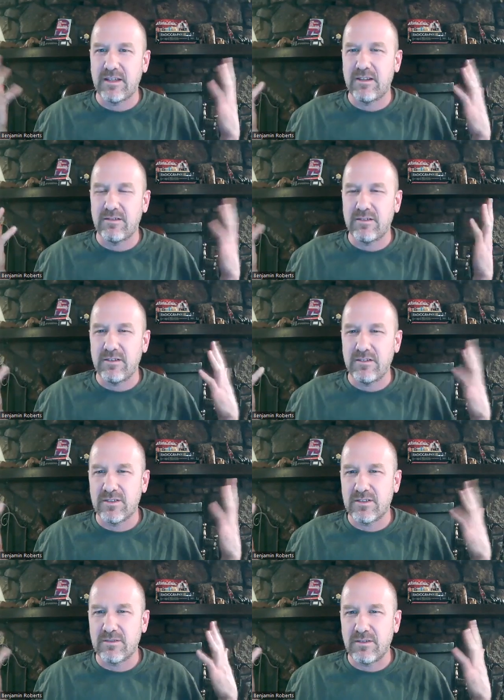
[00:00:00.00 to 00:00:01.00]
like
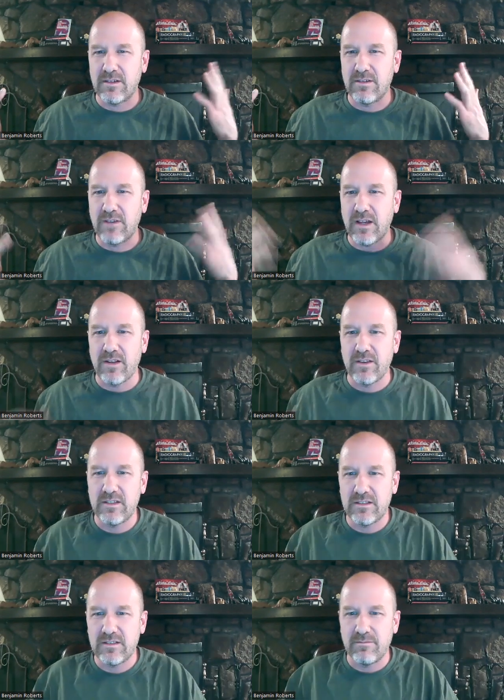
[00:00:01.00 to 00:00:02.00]
you've got all
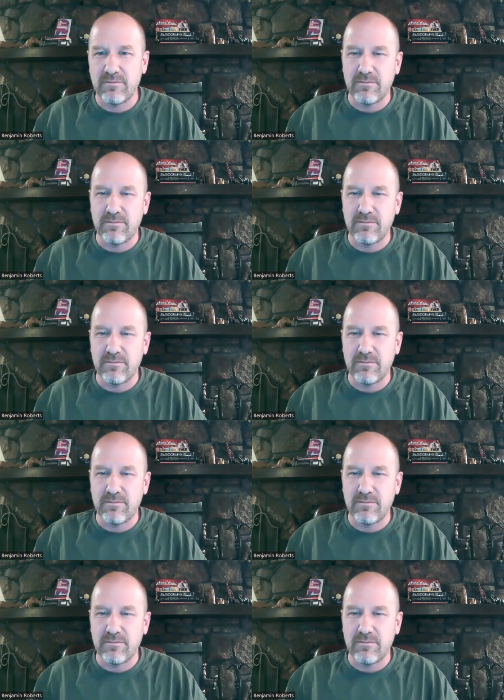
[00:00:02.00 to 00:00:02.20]
these,